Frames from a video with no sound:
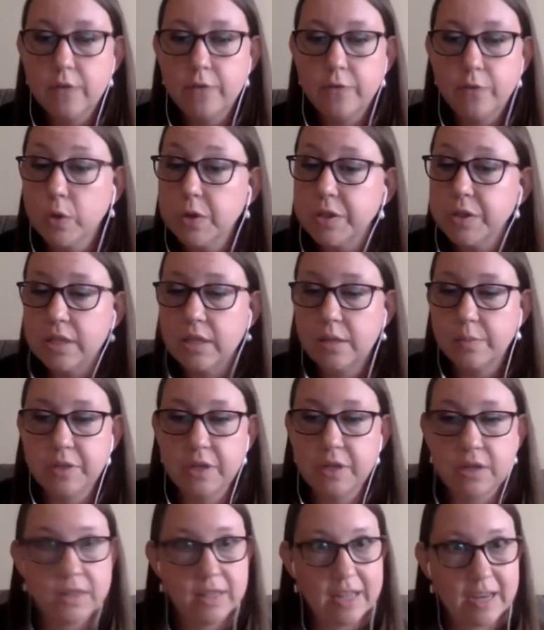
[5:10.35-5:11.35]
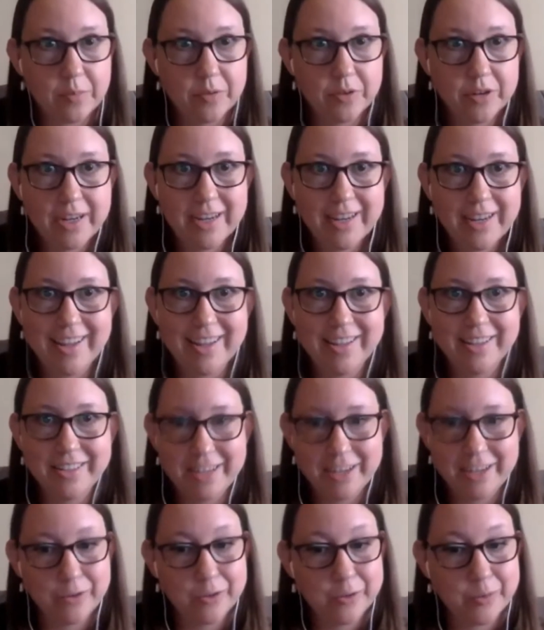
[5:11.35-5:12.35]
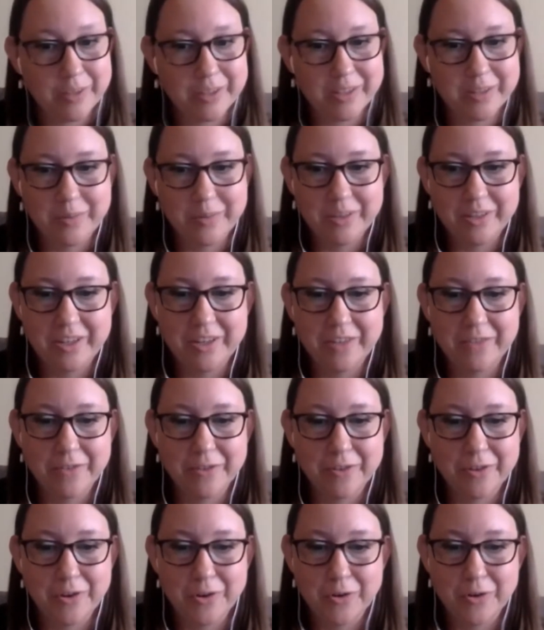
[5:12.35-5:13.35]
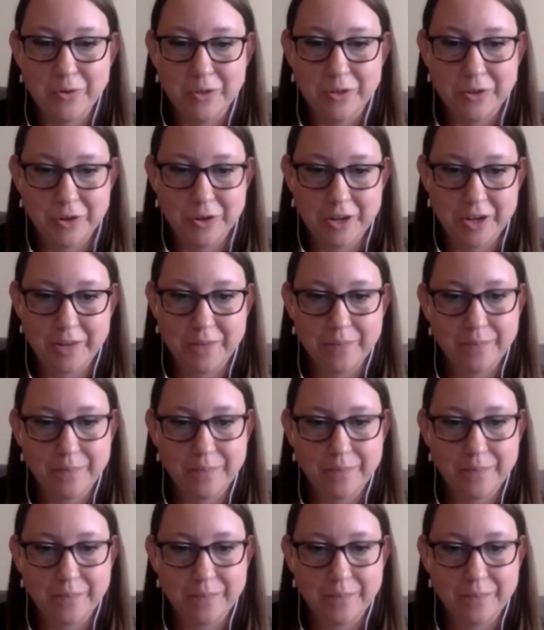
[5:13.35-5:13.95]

forcing them to collaborate and take responsibility for their own learning.